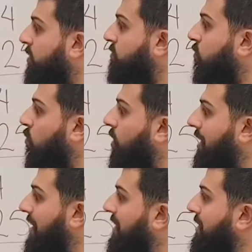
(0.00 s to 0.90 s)
plus 4
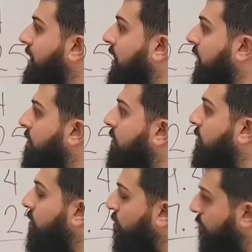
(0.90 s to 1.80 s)
is
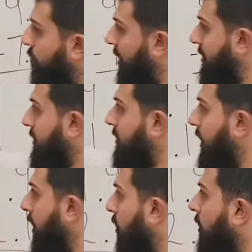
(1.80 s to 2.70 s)
11. Plus
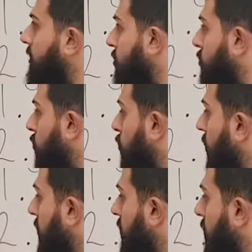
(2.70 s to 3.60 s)
that additional
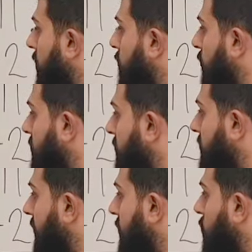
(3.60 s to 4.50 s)
1 puts
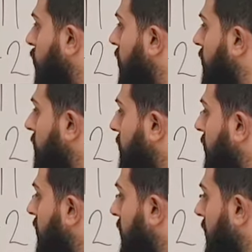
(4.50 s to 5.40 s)
us at 12.
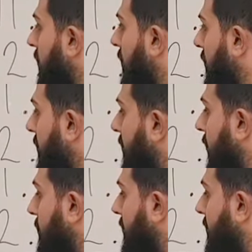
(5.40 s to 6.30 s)
And
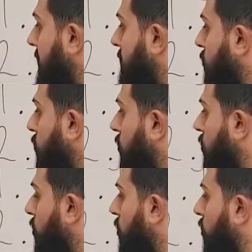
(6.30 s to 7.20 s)
carry that decimal
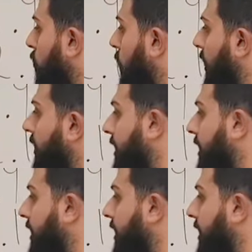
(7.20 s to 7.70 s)
all the way